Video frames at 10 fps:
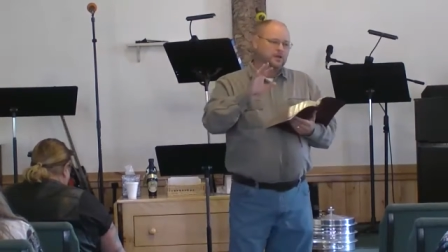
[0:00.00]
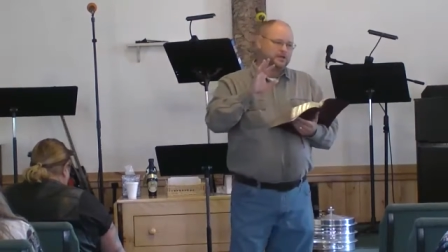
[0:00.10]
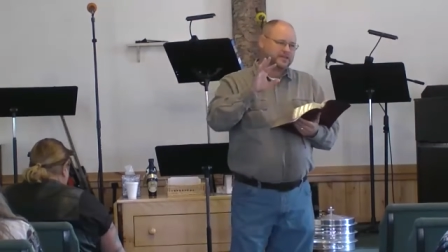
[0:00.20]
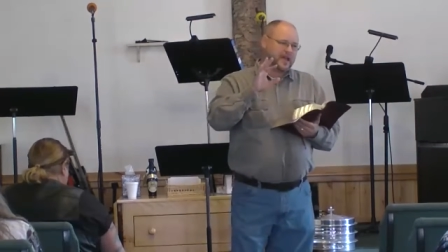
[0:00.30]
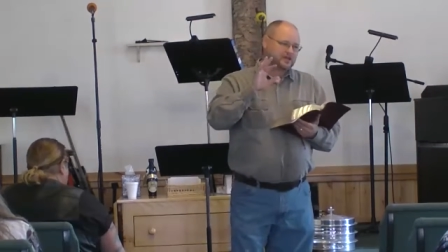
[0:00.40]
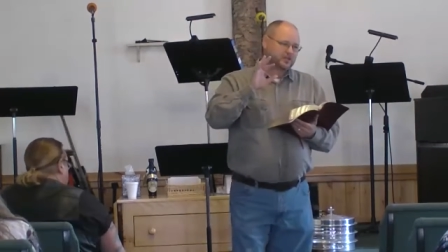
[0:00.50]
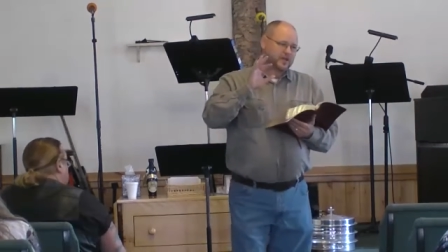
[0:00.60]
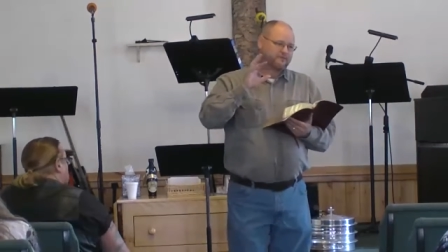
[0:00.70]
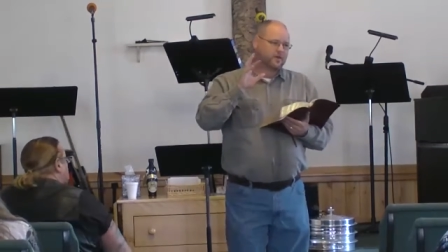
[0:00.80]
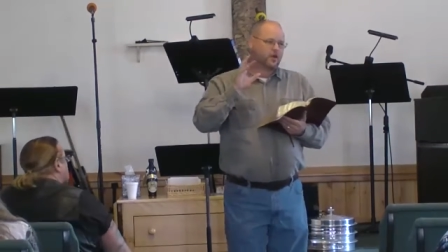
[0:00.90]
It's
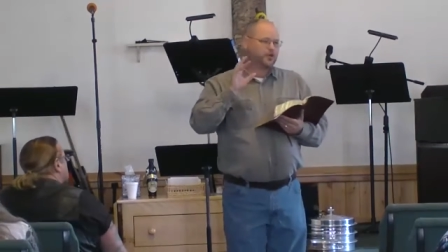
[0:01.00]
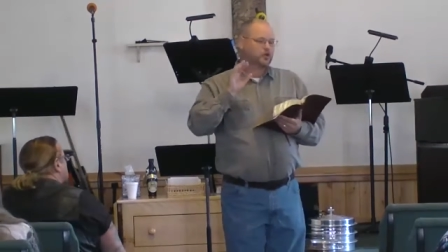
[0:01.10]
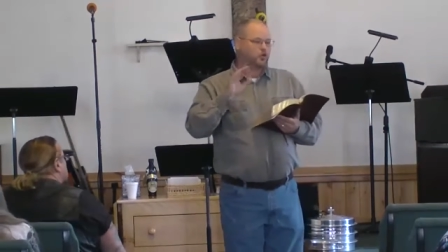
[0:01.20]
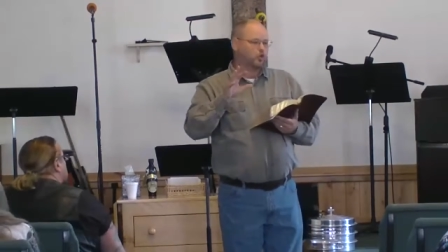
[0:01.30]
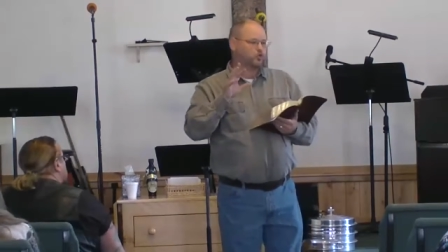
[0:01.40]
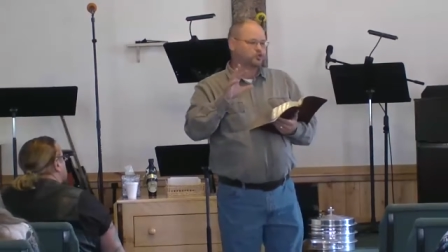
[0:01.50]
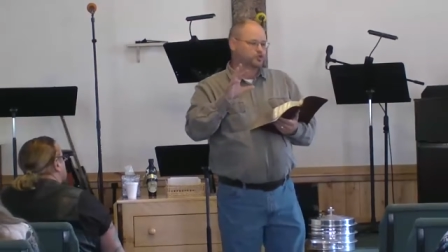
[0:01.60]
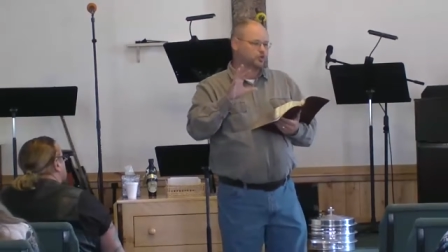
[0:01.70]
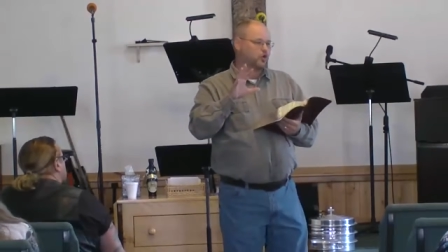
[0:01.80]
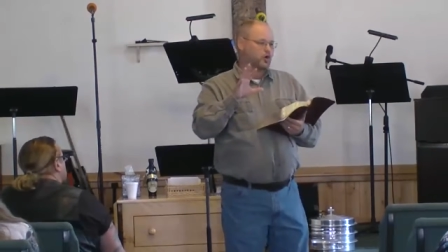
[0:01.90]
actually a very cool
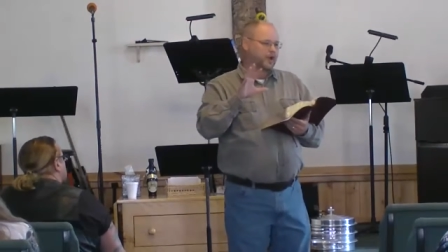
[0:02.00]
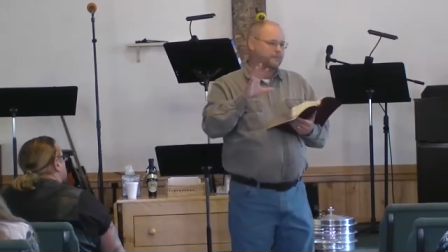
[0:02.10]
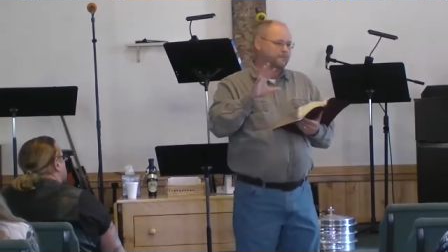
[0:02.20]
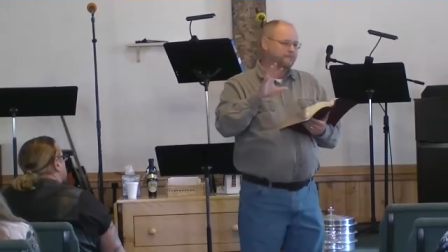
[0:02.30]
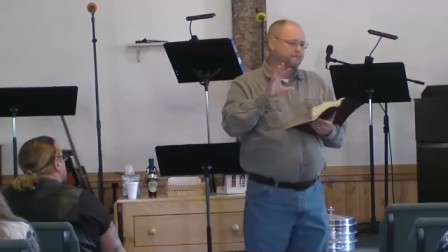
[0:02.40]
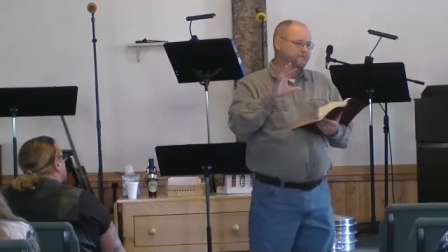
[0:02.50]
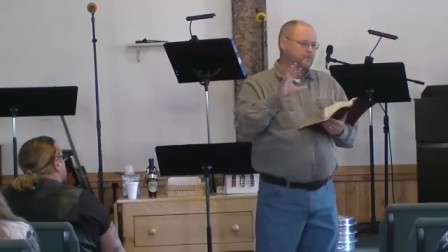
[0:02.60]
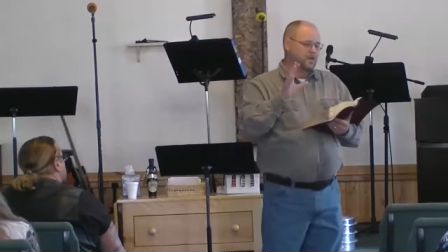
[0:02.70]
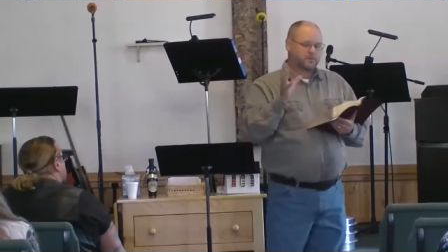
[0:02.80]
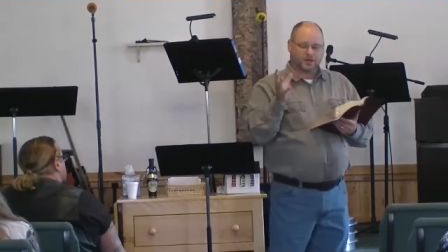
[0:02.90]
story.
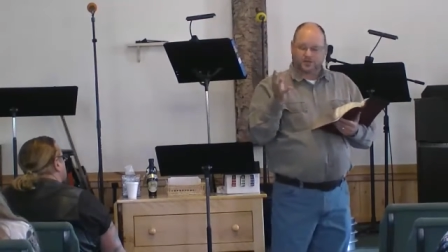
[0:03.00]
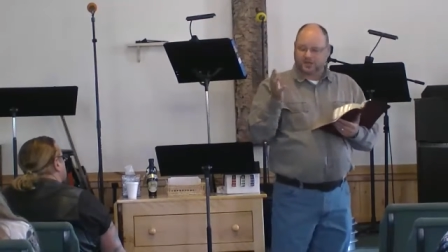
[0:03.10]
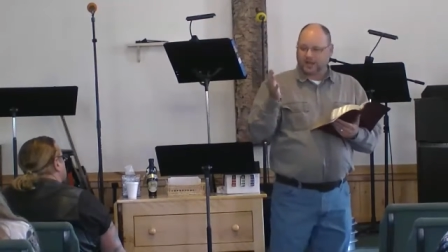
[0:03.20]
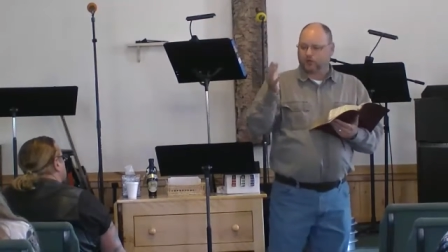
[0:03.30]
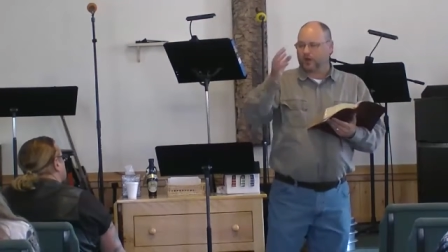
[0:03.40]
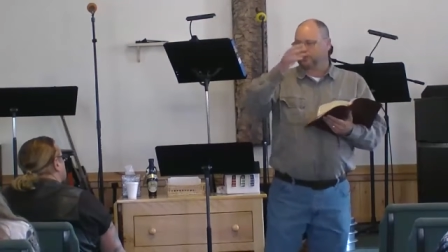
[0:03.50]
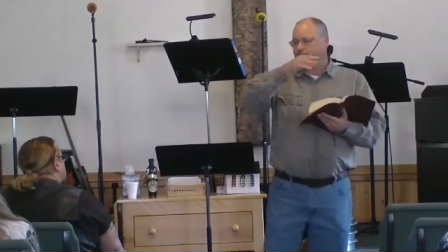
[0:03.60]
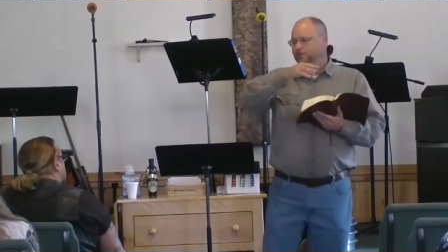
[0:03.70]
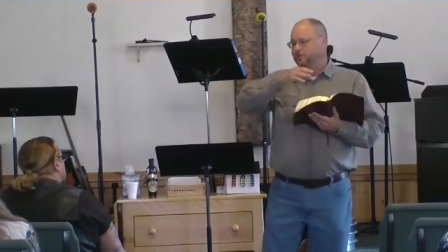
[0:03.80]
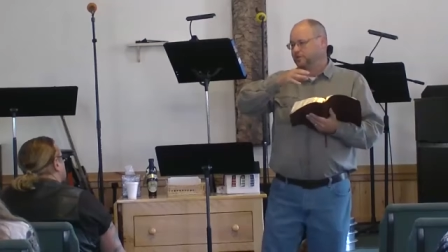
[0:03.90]
I'm going to digress
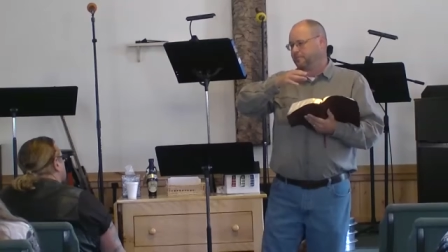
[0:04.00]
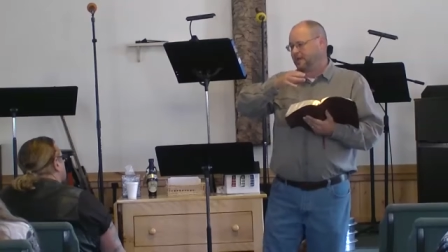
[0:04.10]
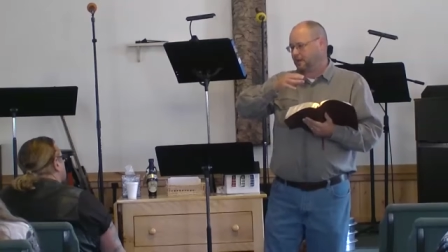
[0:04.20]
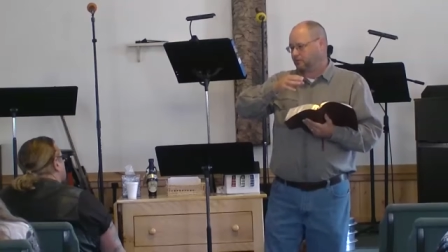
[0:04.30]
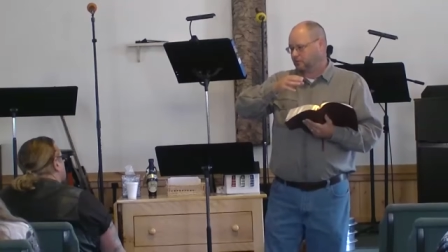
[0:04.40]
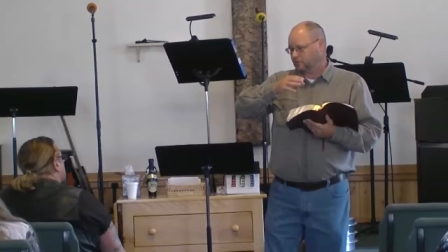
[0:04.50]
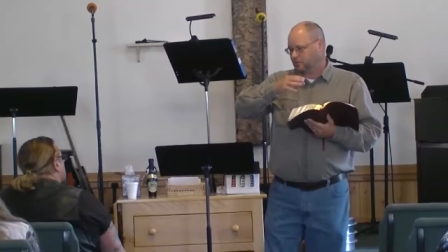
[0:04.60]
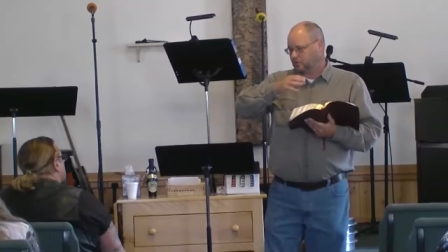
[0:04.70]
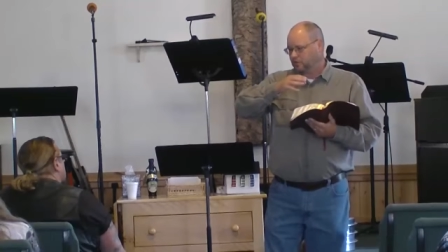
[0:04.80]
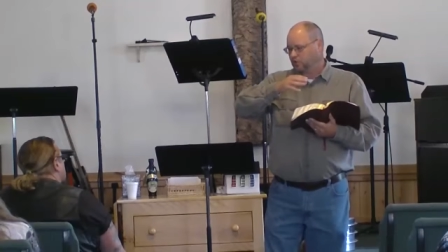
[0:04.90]
for just a minute.
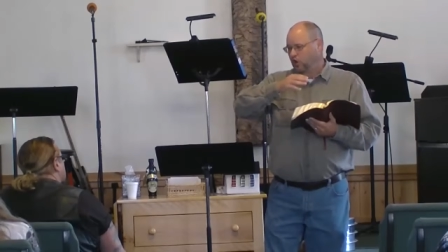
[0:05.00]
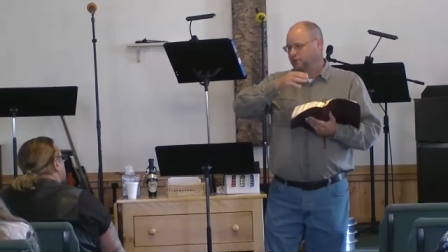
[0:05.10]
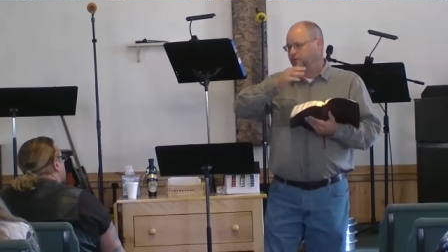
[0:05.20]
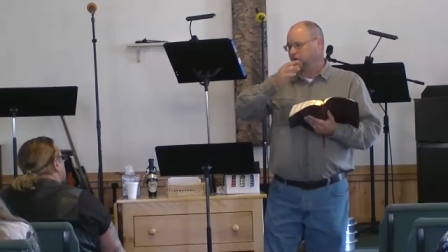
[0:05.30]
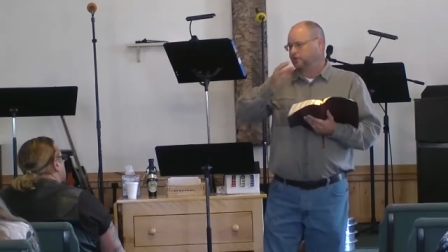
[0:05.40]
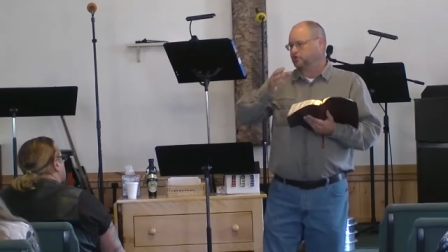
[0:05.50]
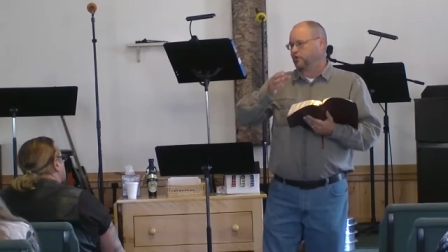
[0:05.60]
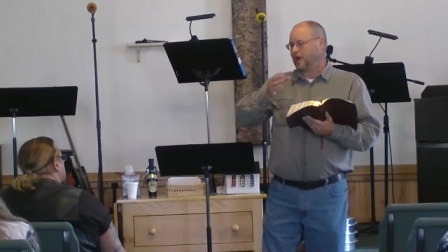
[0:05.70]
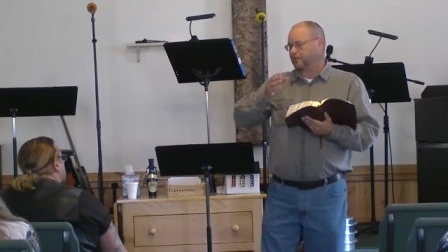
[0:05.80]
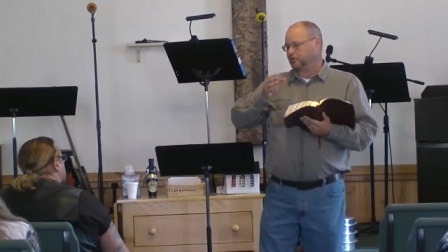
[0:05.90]
Join me on this
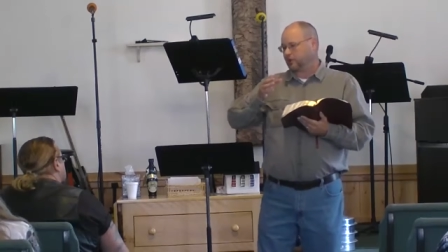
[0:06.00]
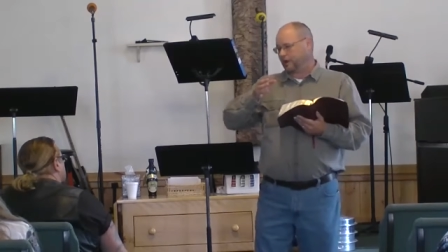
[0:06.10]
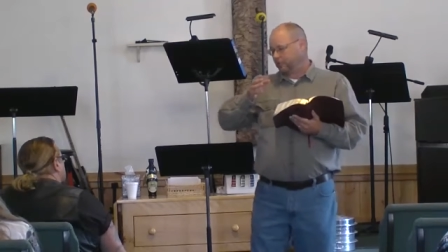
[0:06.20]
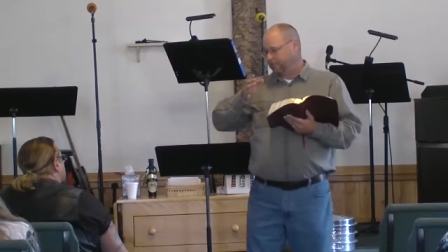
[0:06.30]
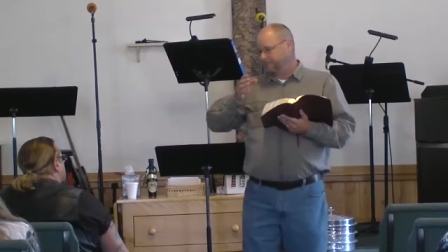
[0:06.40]
rabbit trail.